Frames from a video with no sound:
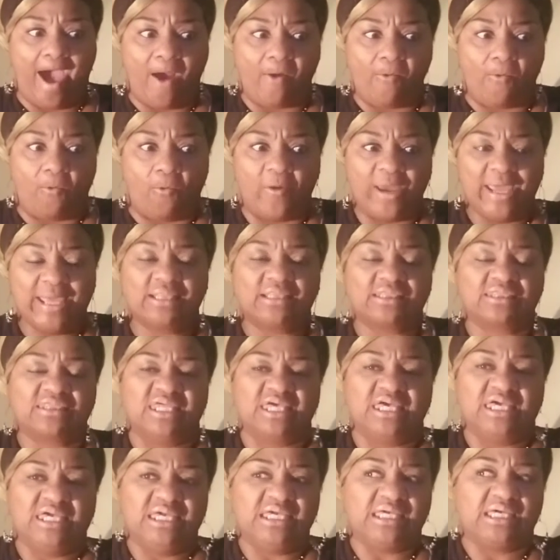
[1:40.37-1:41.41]
we
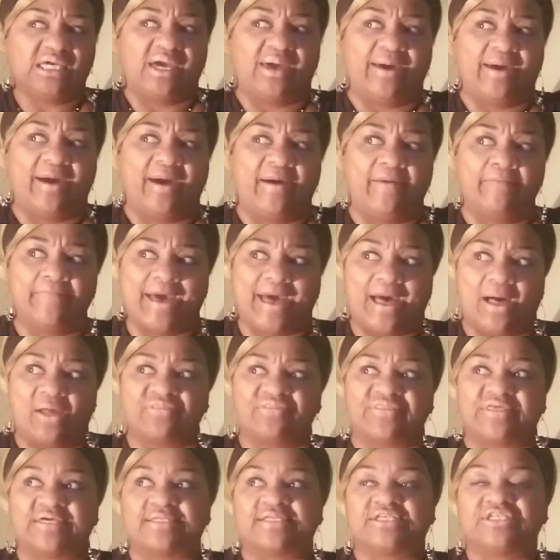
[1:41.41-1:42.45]
think
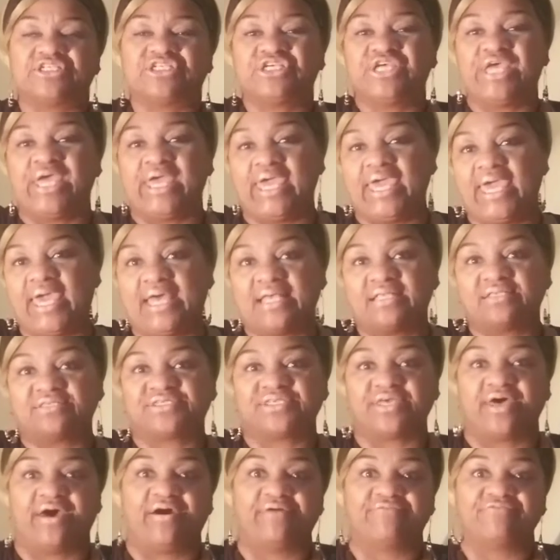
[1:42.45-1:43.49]
about the
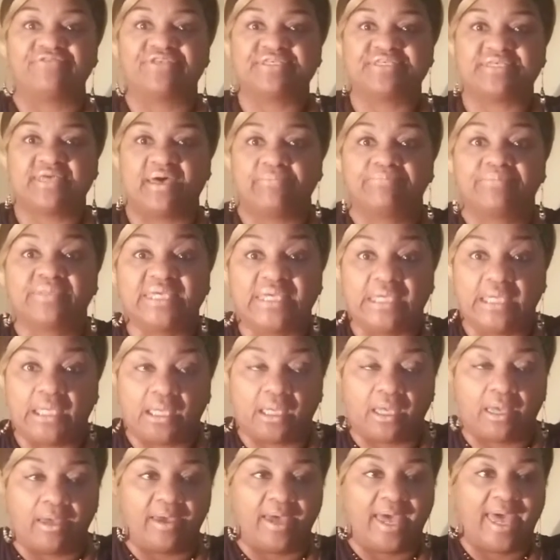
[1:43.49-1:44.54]
chance of
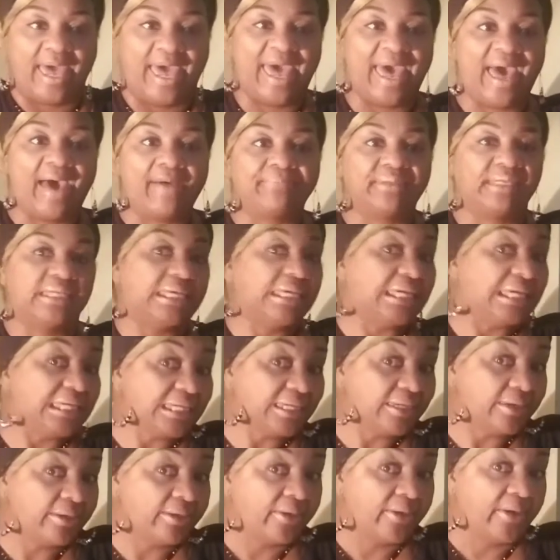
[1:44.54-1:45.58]
something happening